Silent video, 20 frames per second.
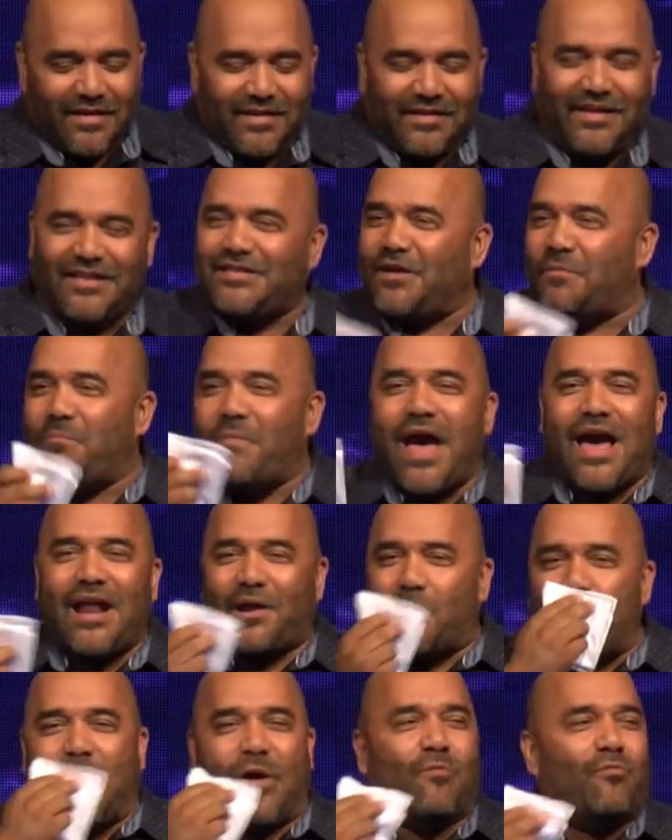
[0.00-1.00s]
Doesn't
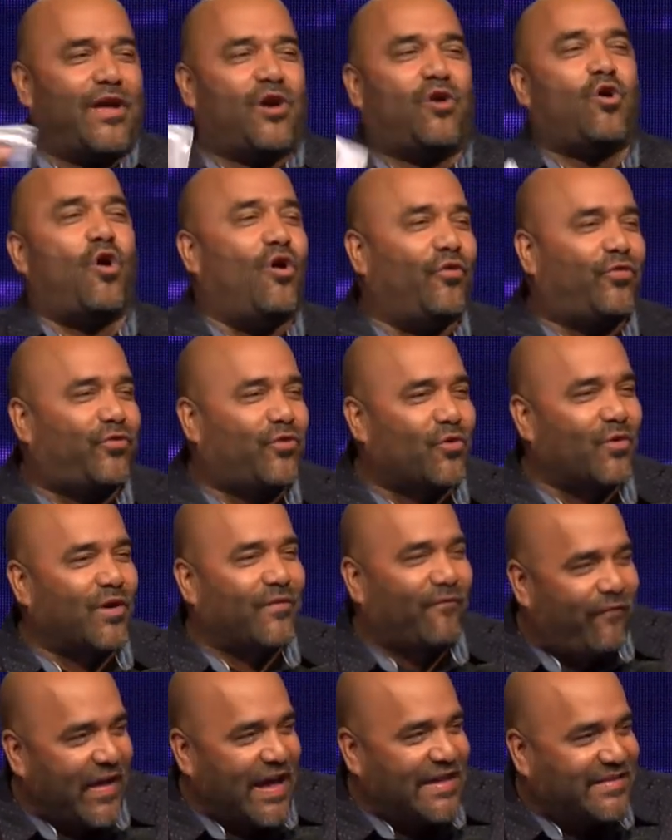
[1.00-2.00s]
matter what we go through
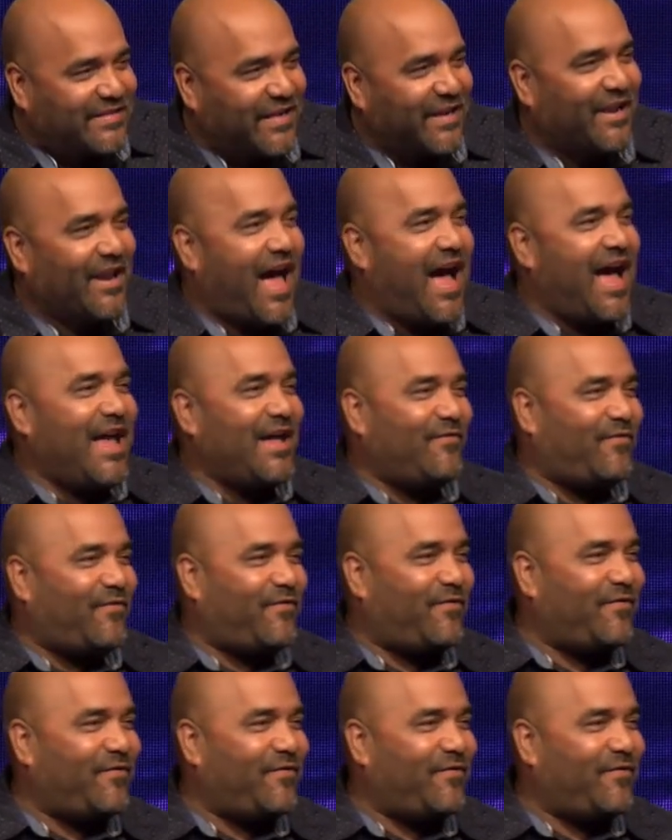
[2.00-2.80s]
and face in life.